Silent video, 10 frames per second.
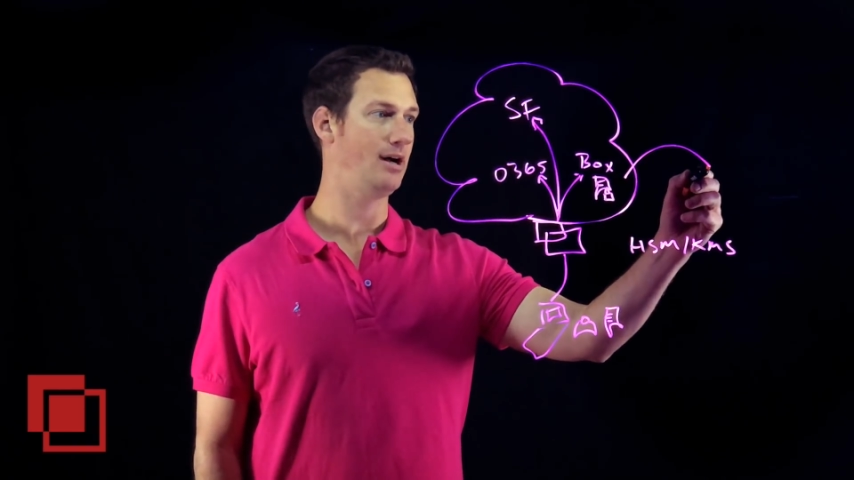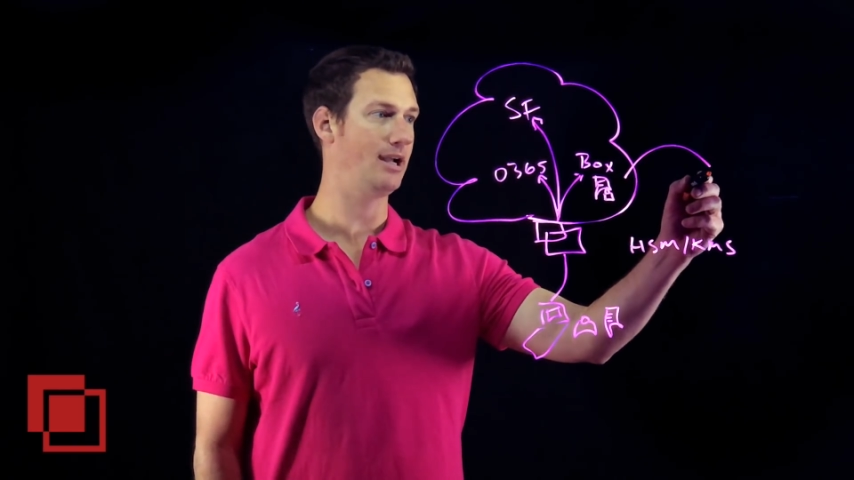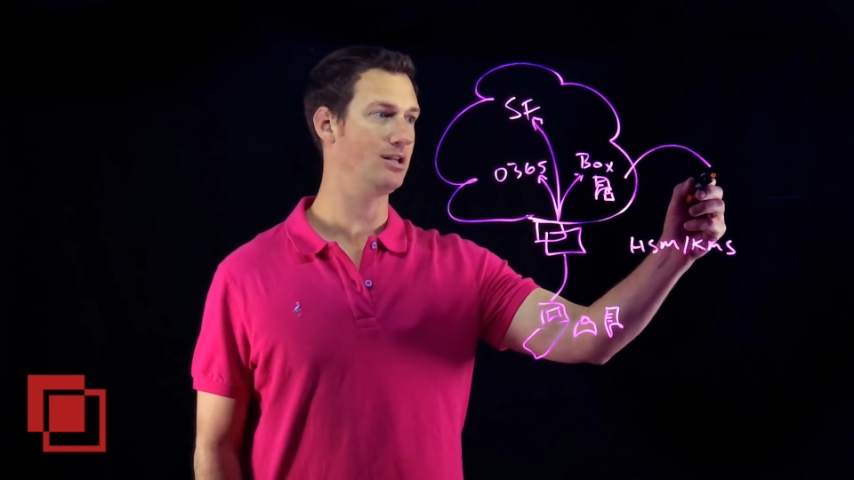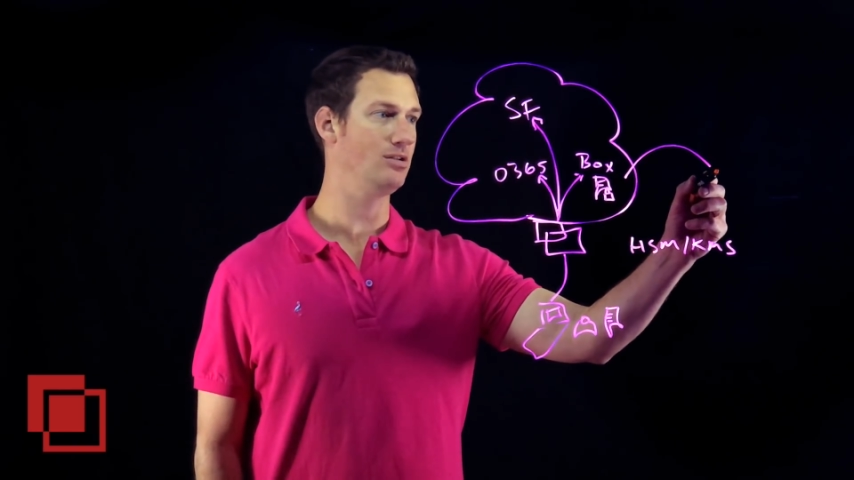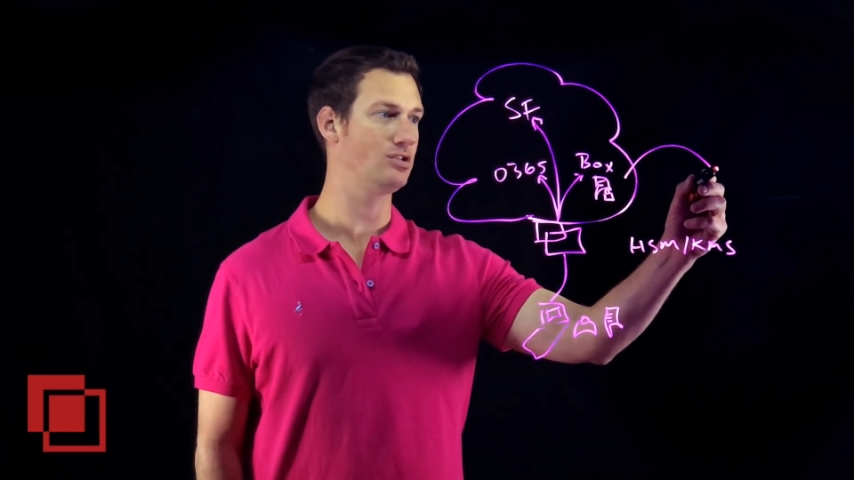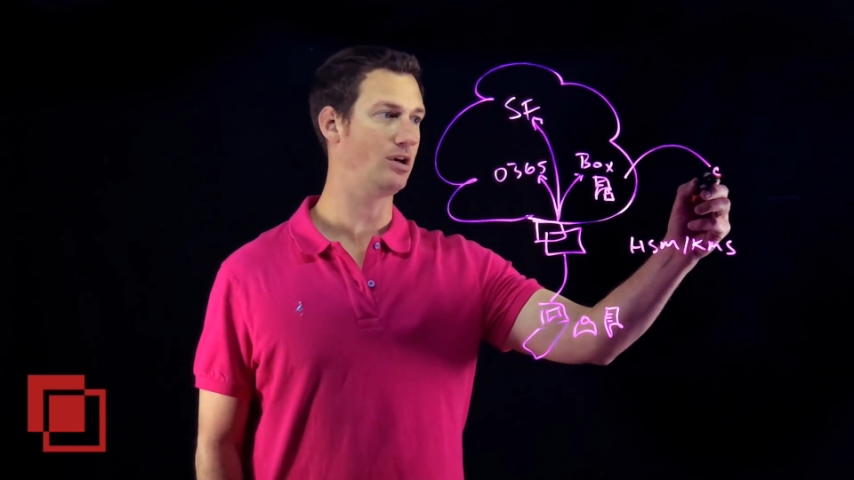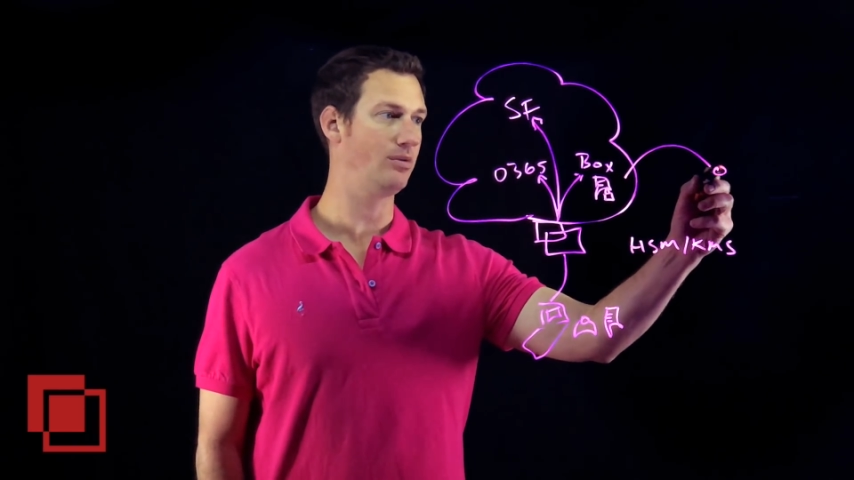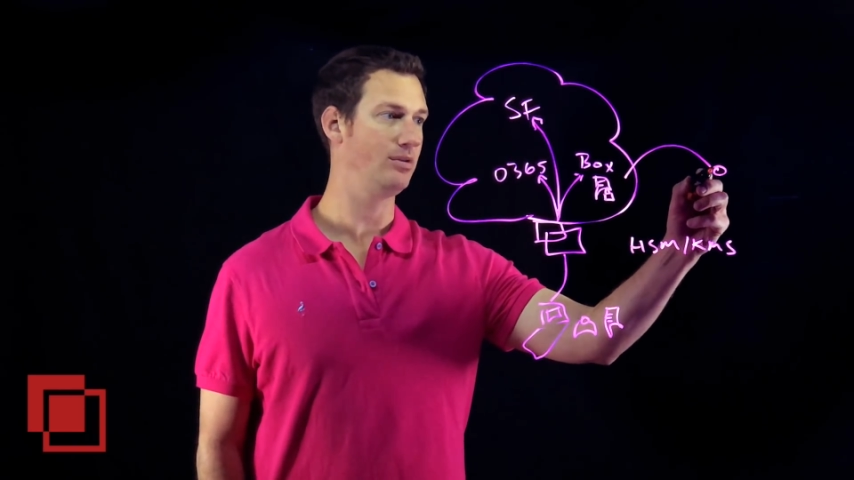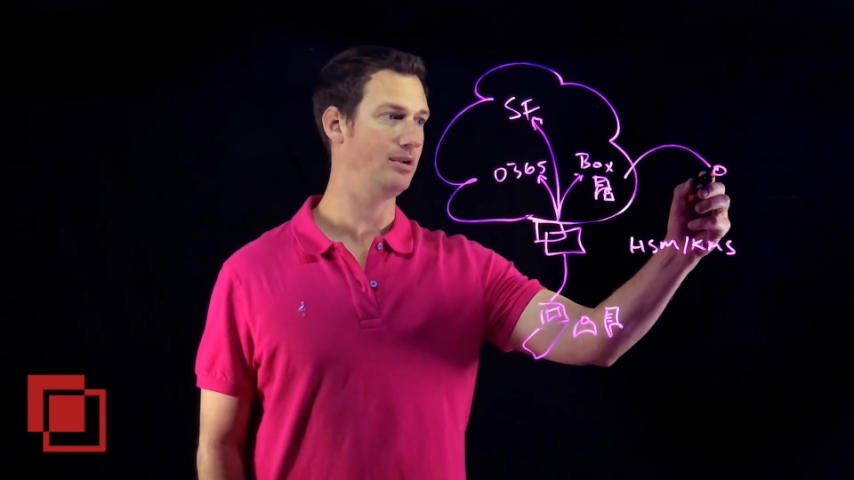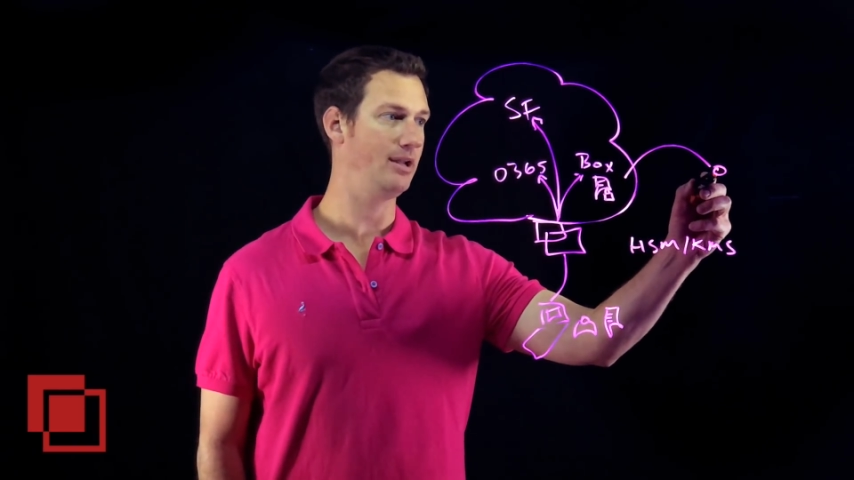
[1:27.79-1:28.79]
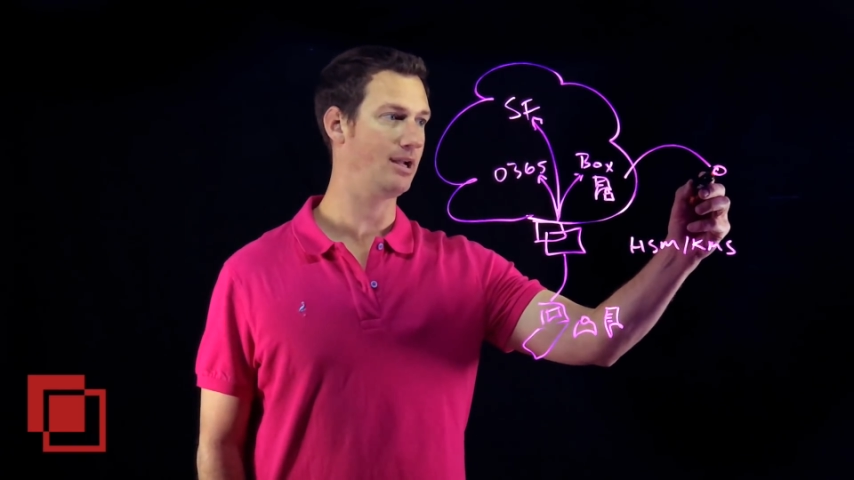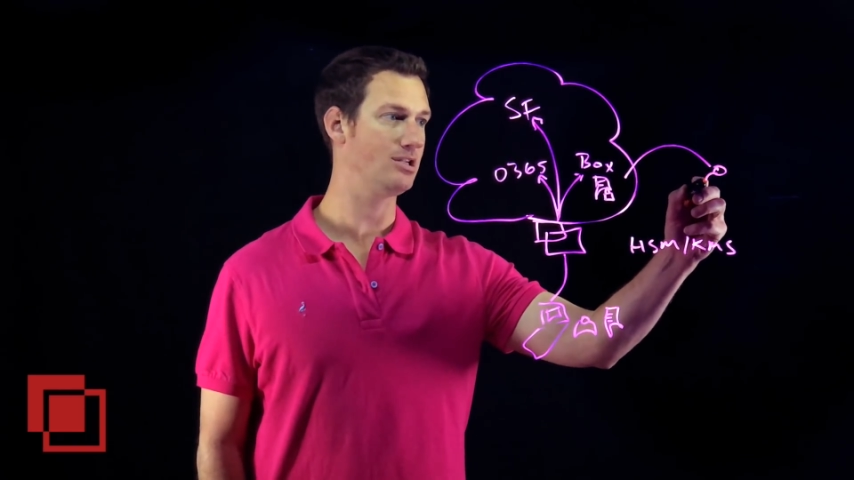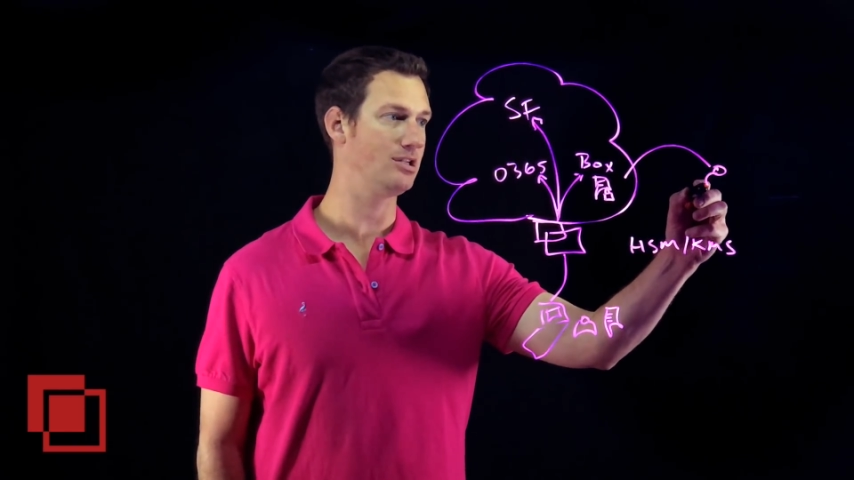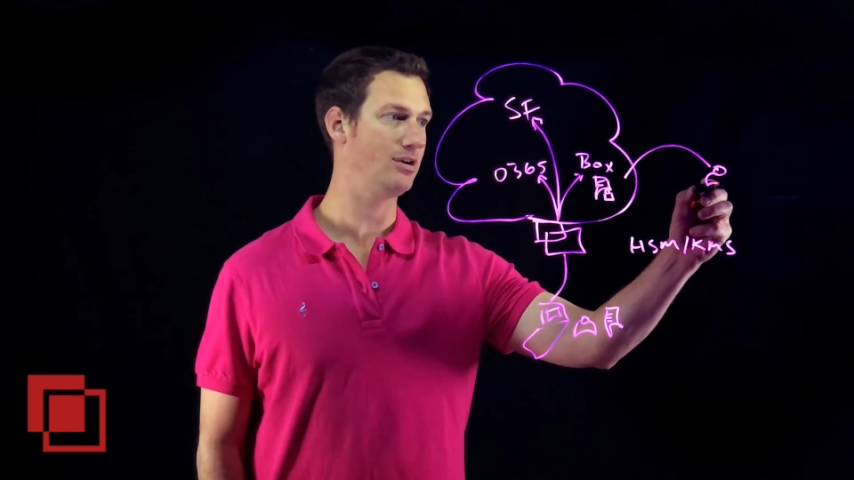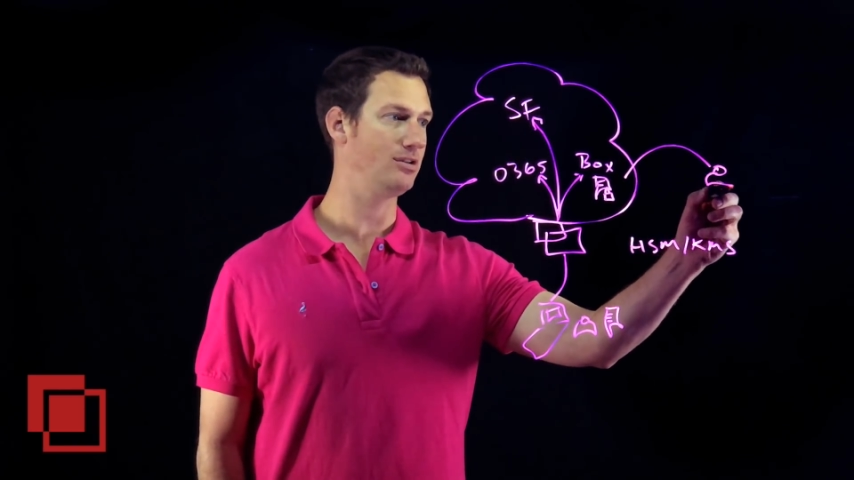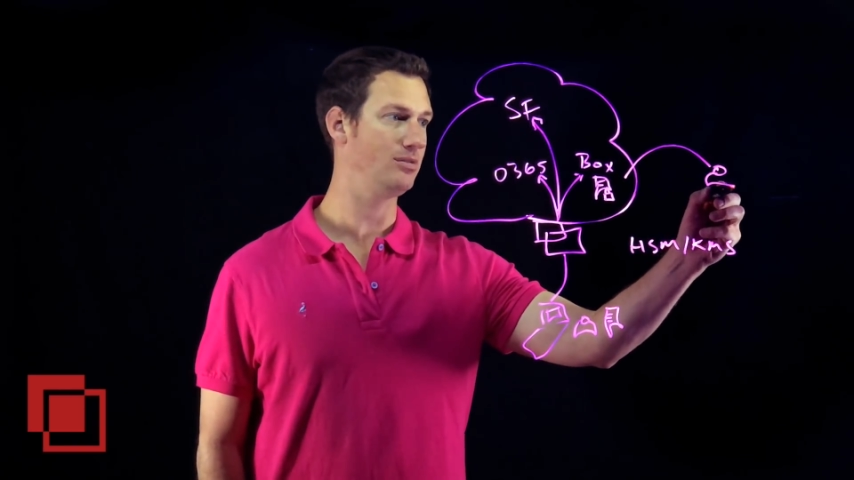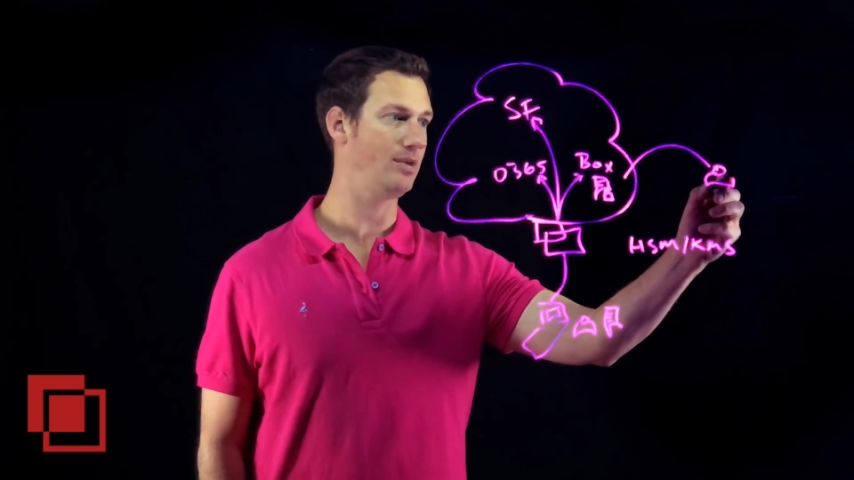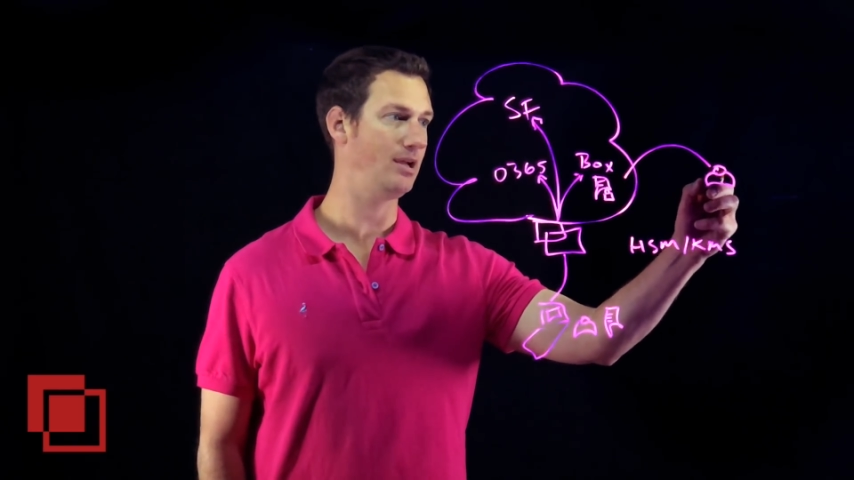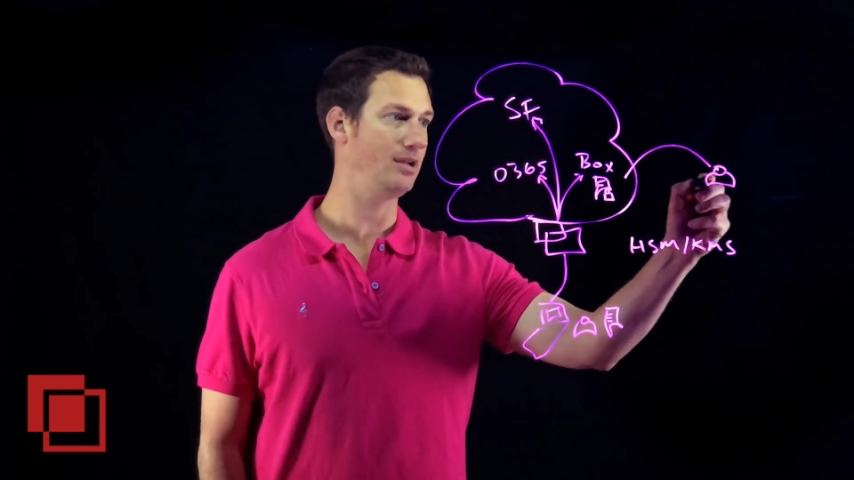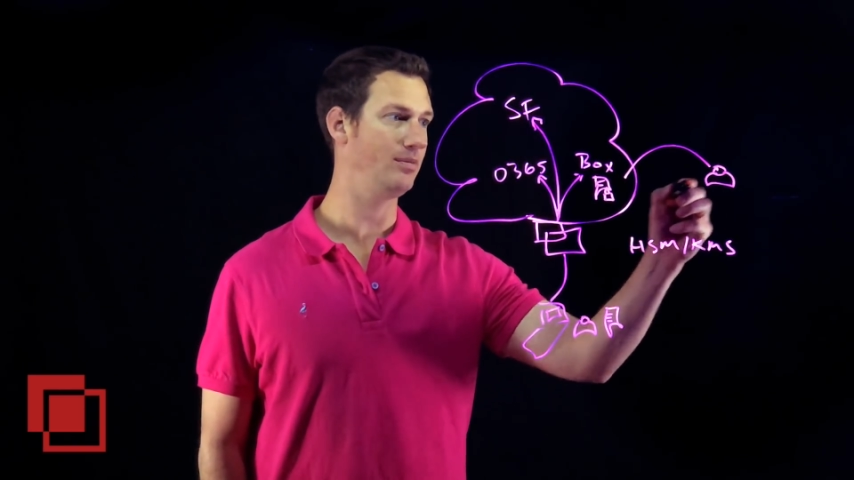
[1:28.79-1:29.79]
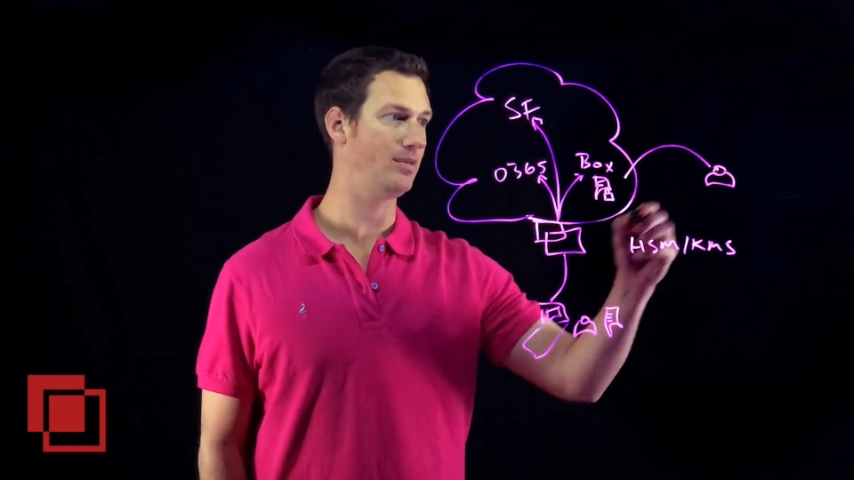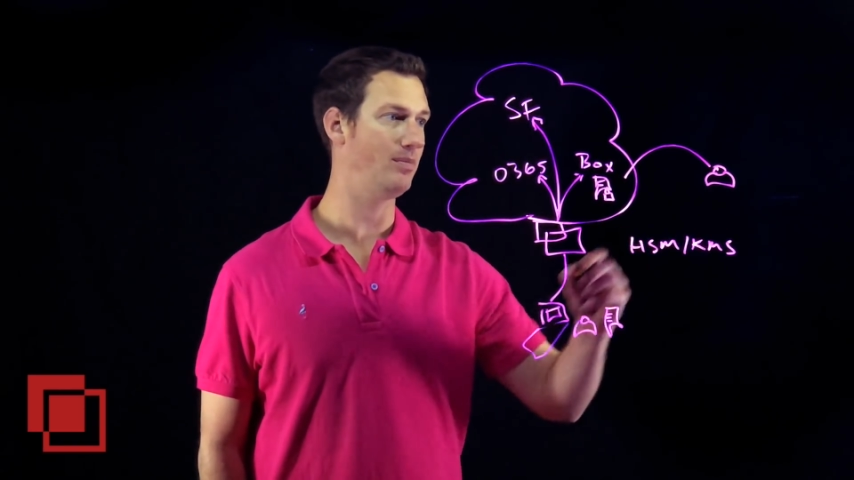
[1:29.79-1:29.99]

I can do so. And I can share it to my